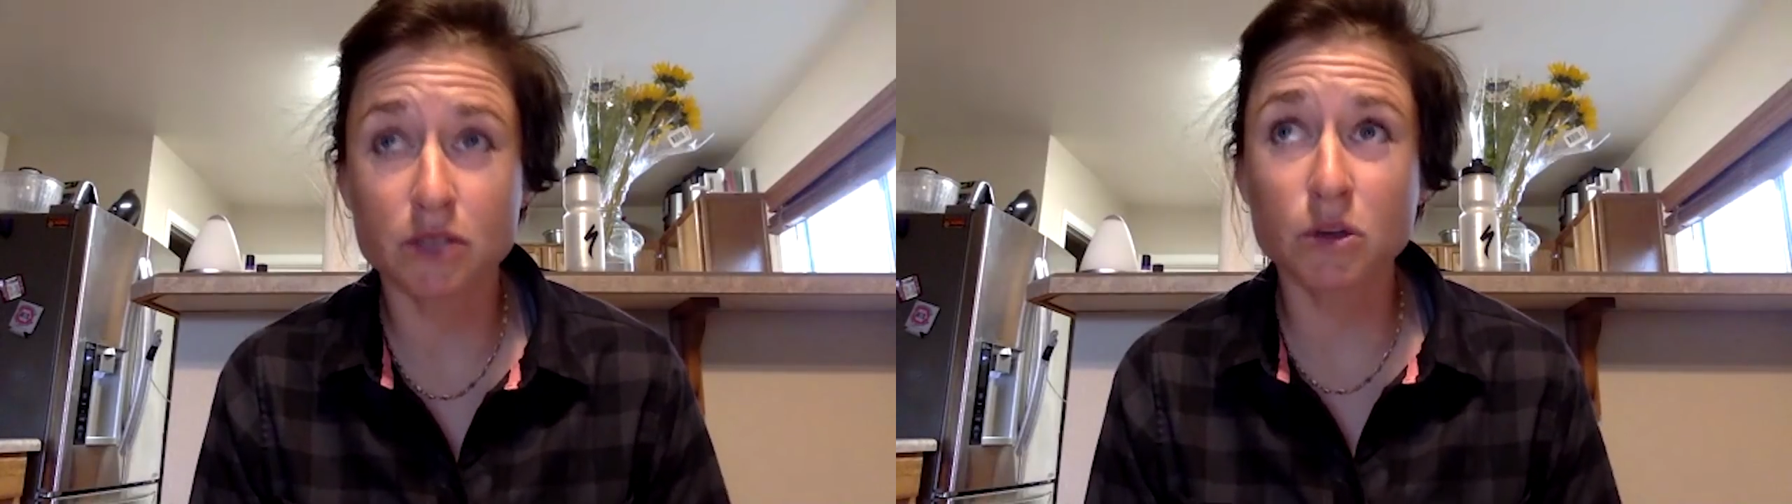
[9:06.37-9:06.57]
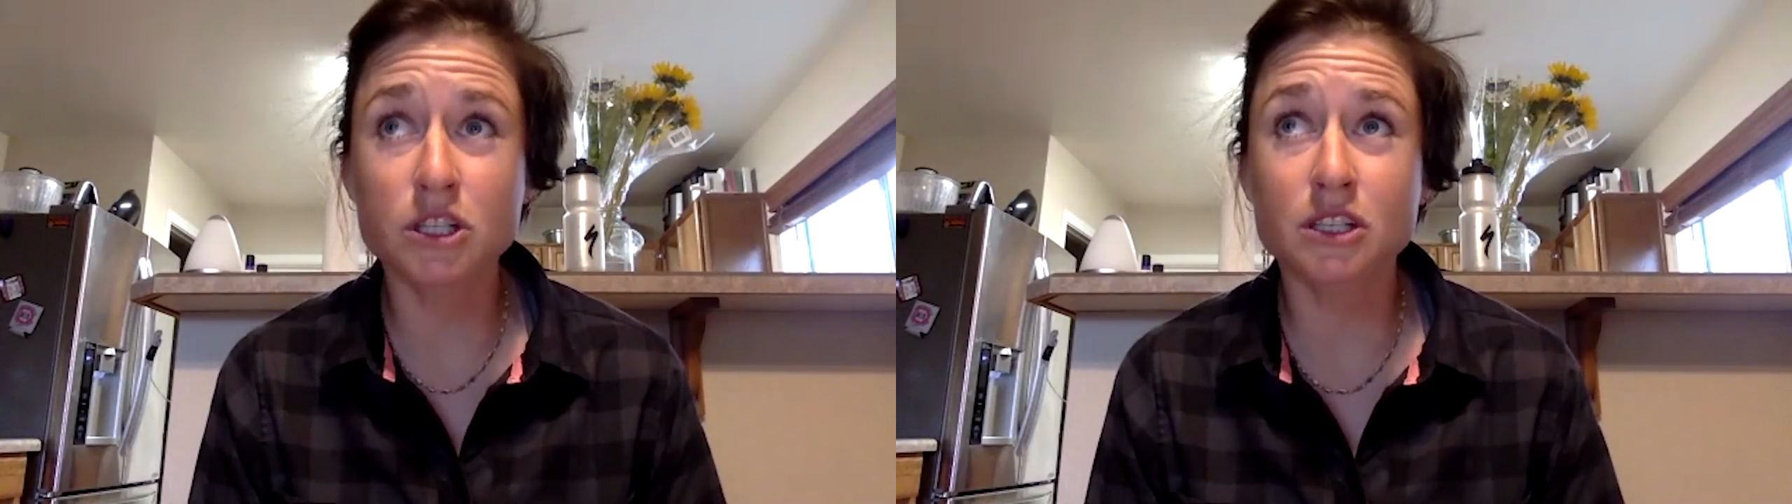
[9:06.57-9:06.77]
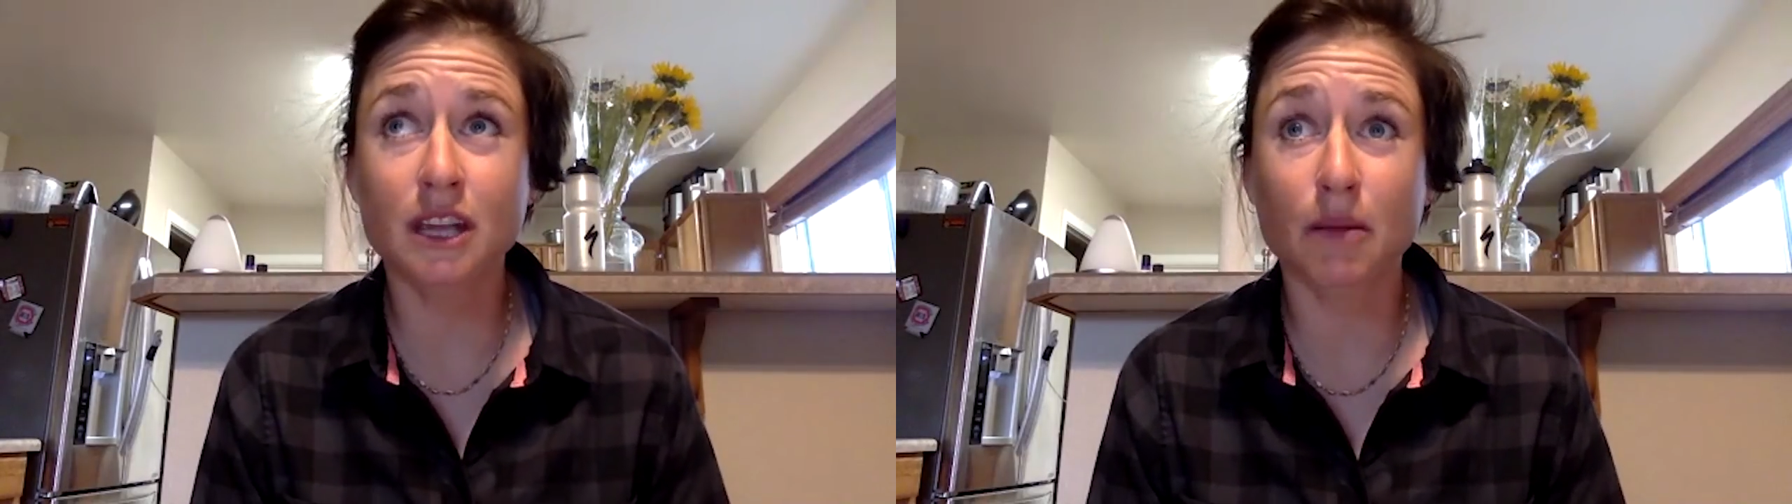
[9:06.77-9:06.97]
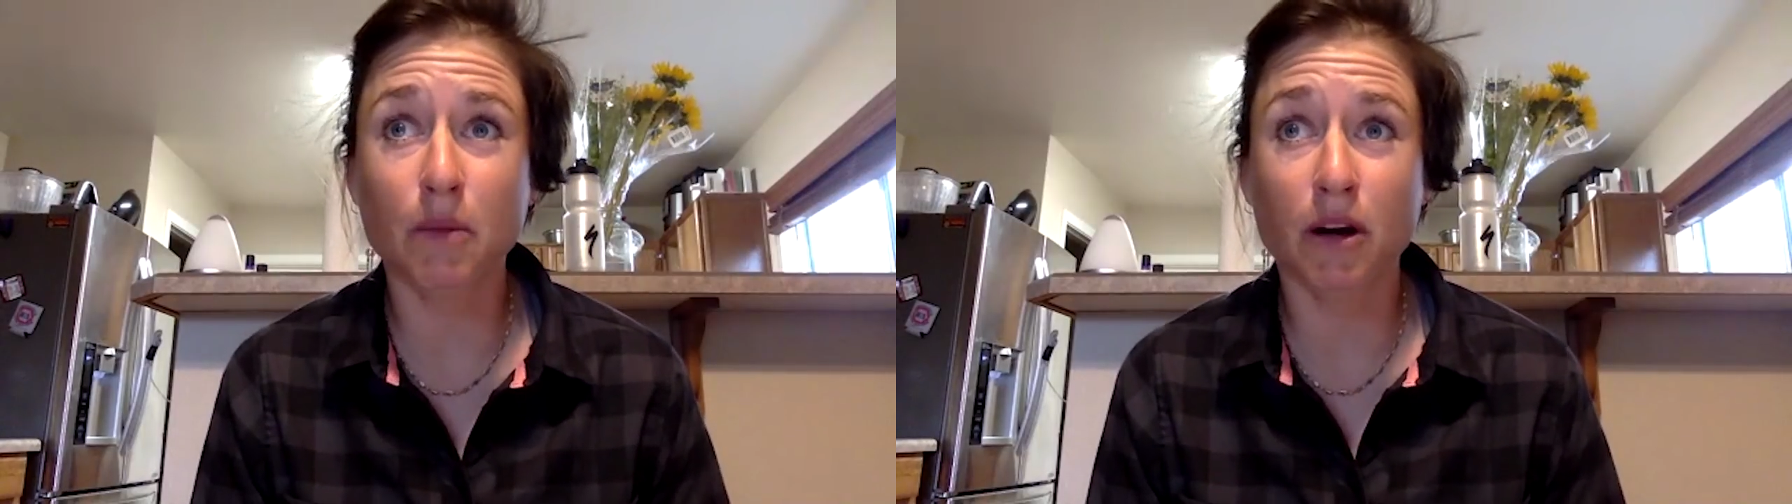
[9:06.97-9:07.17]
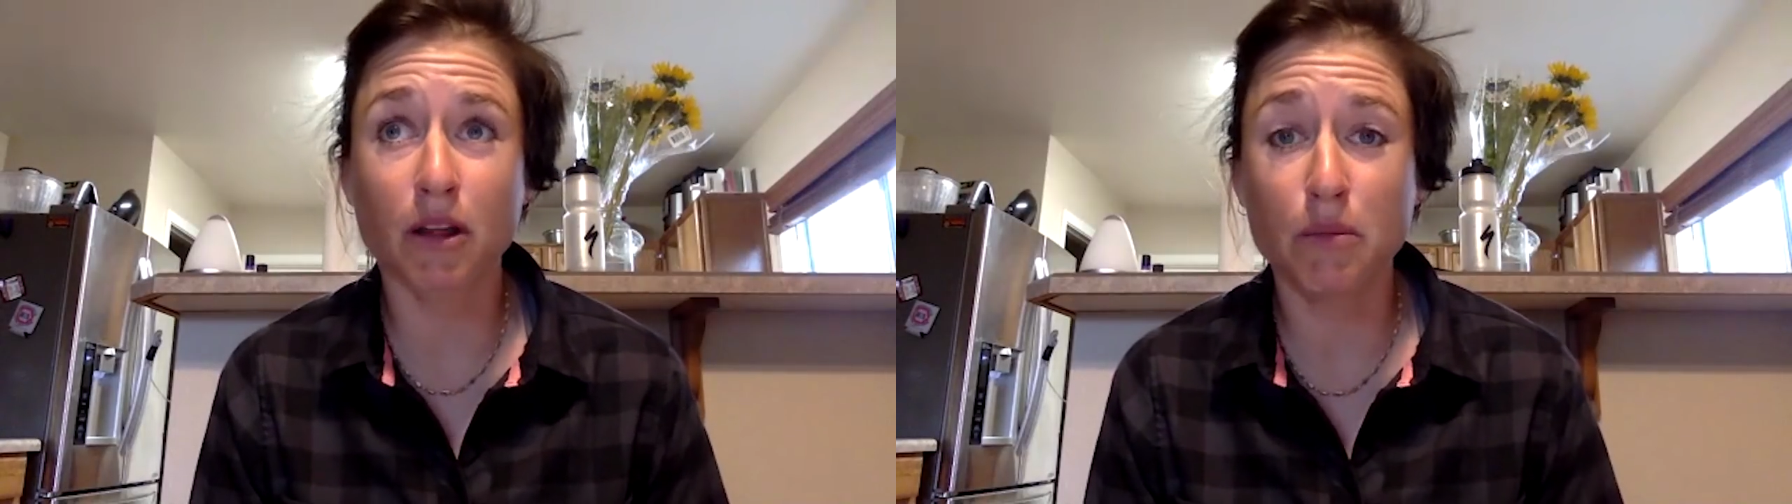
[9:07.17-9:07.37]
which is like
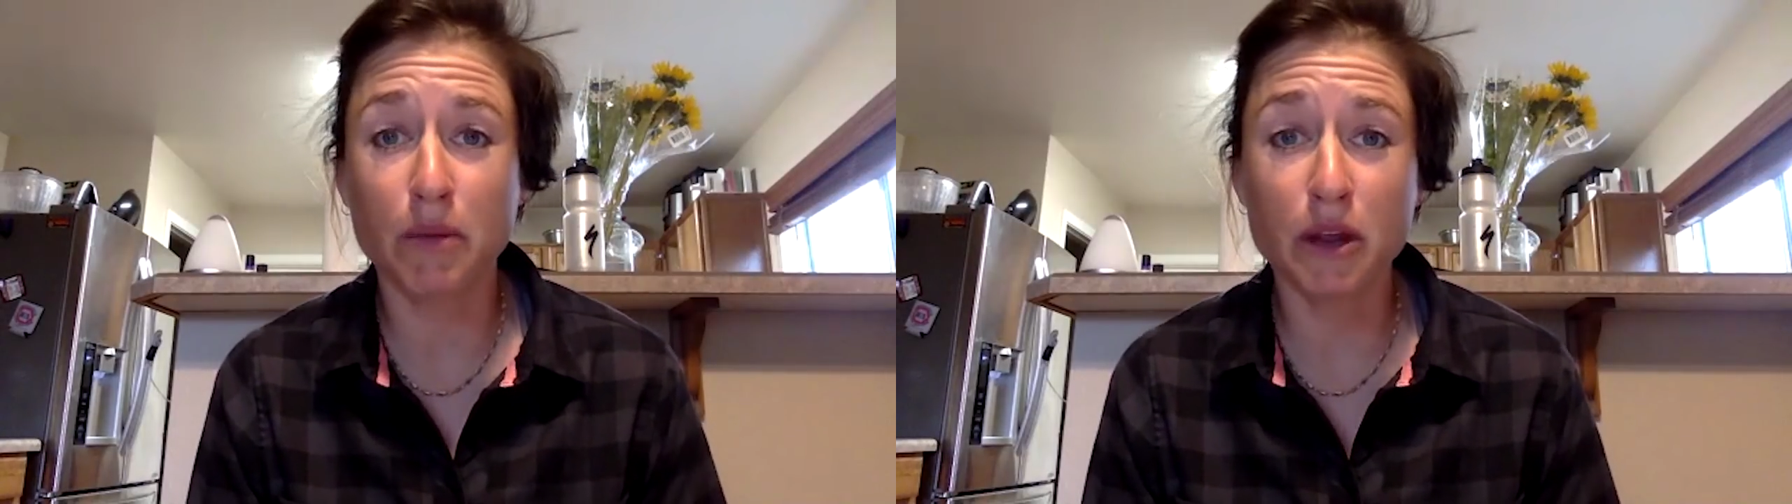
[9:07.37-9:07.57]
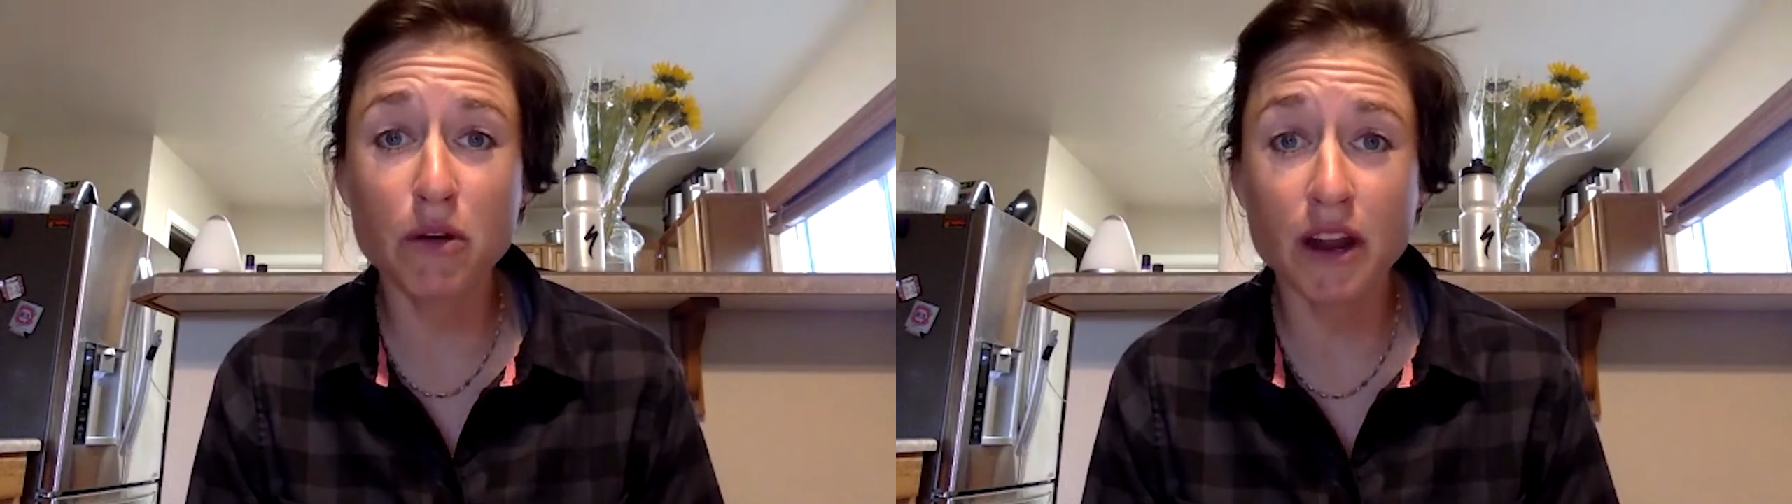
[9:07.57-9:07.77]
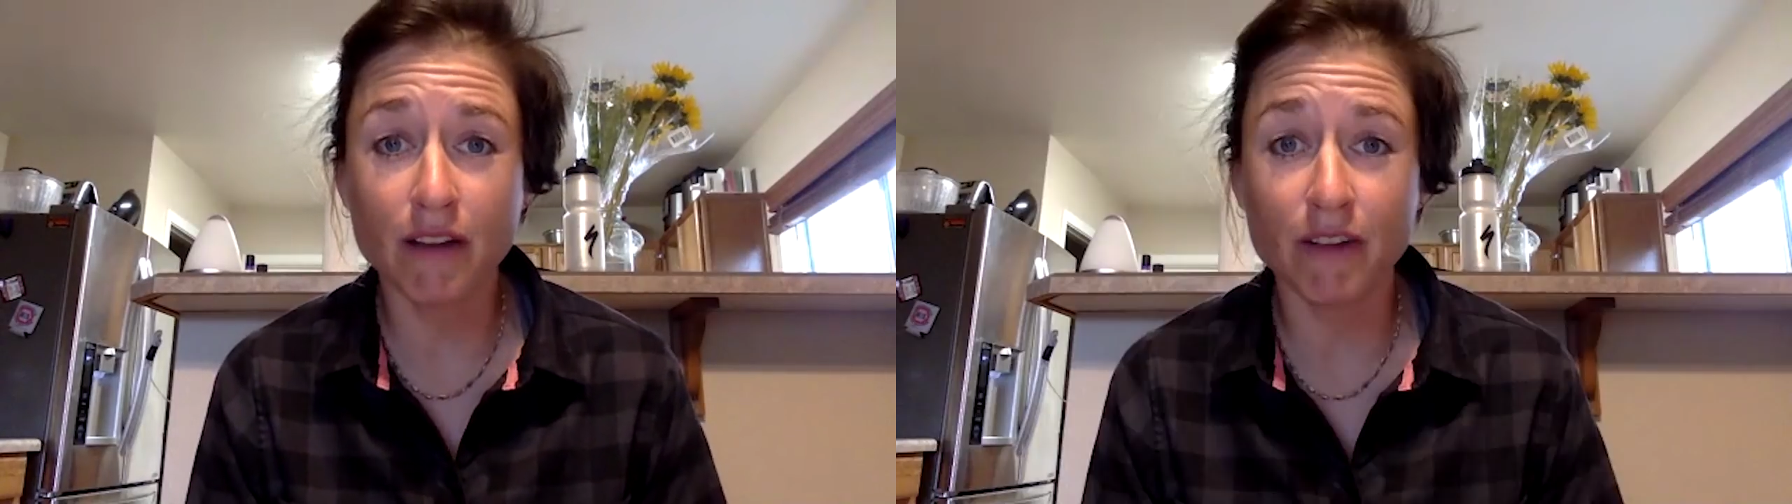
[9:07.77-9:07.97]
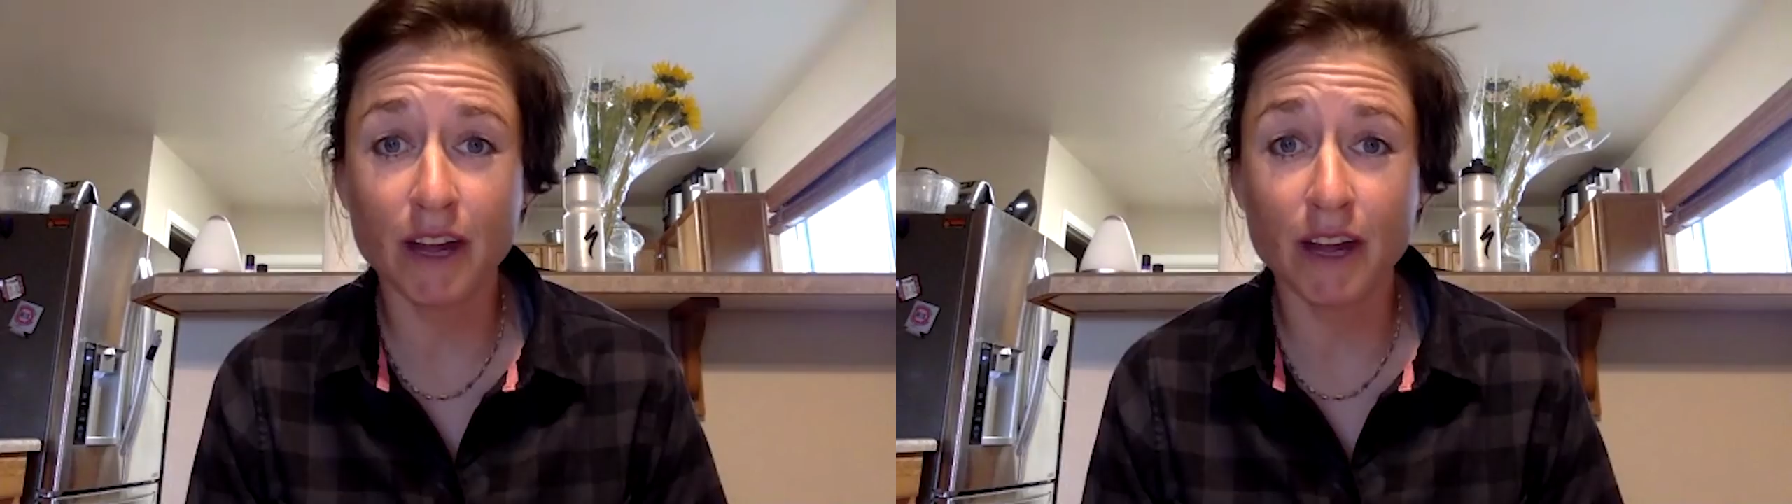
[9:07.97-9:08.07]
part of the beauty of